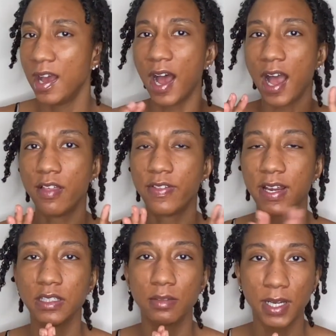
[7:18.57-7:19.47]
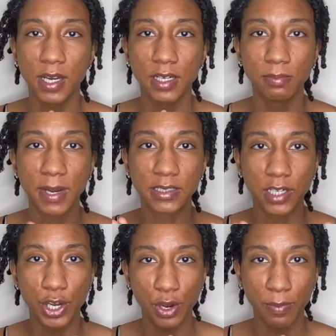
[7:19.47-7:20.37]
I think it's because my
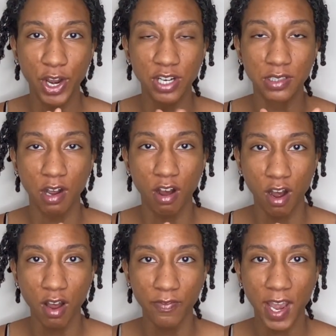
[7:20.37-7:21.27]
center part is off,